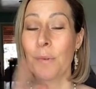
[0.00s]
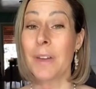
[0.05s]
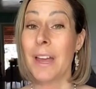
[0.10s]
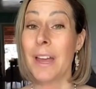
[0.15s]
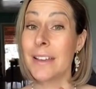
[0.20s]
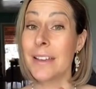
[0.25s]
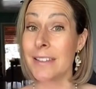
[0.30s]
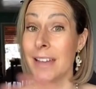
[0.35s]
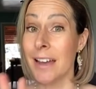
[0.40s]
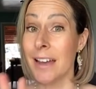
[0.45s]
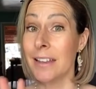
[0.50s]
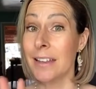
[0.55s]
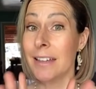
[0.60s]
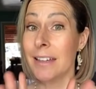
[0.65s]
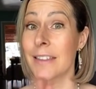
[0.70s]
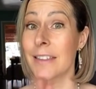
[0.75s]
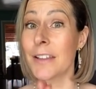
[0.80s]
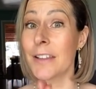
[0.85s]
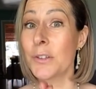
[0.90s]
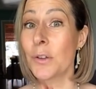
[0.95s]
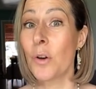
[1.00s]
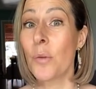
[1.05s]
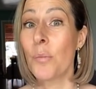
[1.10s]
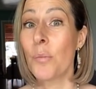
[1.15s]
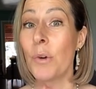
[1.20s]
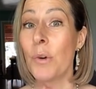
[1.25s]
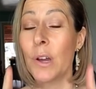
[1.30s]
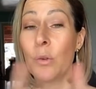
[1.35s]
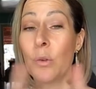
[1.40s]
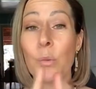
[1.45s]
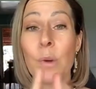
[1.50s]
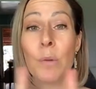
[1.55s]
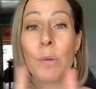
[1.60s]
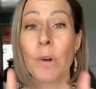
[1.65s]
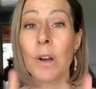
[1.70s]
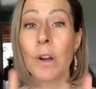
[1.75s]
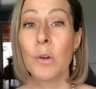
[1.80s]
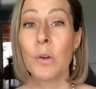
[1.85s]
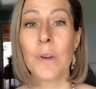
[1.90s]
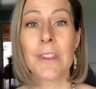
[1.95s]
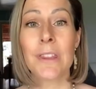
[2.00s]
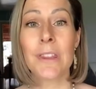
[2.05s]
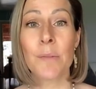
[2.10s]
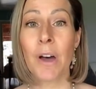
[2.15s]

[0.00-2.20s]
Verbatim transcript: yeah, exactly. That's the whole. Point. So that's what we I'm to trying to